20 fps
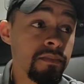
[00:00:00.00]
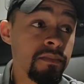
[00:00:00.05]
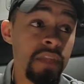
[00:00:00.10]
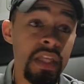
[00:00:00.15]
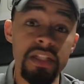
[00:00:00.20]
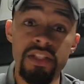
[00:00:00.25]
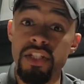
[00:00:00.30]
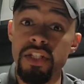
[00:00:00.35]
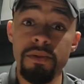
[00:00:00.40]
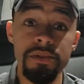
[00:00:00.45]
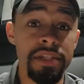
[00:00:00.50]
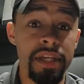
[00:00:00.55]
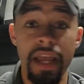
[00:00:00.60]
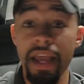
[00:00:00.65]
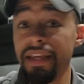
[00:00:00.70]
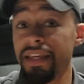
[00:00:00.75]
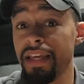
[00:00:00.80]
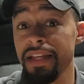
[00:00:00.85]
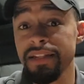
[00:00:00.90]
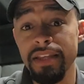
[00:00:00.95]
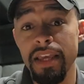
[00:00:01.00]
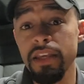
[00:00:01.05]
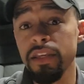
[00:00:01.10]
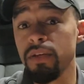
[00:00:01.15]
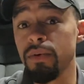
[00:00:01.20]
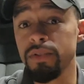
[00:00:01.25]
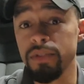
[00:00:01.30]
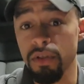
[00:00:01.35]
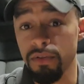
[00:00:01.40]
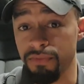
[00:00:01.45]
And she was like, I can't take you
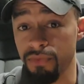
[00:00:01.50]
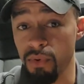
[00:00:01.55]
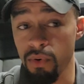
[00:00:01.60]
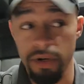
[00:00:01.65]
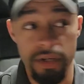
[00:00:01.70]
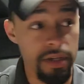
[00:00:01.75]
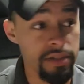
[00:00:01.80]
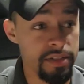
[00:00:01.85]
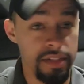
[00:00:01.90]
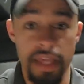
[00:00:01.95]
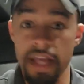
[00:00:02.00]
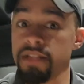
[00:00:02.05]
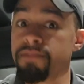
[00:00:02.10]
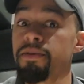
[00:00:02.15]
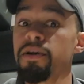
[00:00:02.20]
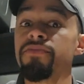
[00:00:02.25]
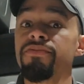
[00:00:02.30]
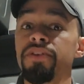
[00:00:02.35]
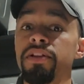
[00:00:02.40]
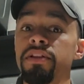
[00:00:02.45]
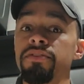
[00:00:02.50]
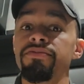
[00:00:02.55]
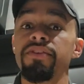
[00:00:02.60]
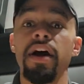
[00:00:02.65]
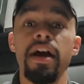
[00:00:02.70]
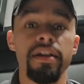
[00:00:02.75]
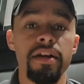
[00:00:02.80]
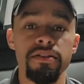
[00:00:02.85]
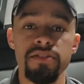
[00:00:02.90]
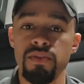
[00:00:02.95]
until 4. And I was like, that's perfectly
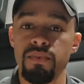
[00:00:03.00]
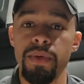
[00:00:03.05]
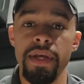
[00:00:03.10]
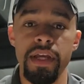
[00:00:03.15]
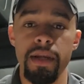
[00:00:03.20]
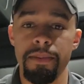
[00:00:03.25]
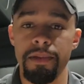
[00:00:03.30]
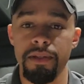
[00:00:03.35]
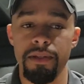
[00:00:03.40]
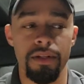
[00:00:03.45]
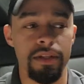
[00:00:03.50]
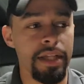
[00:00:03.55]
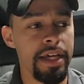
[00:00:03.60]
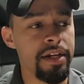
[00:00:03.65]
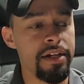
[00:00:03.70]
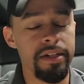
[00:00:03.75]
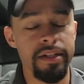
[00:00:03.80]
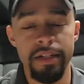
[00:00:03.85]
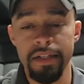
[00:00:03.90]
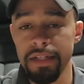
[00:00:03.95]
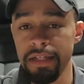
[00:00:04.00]
fine. I'll just wake up a little later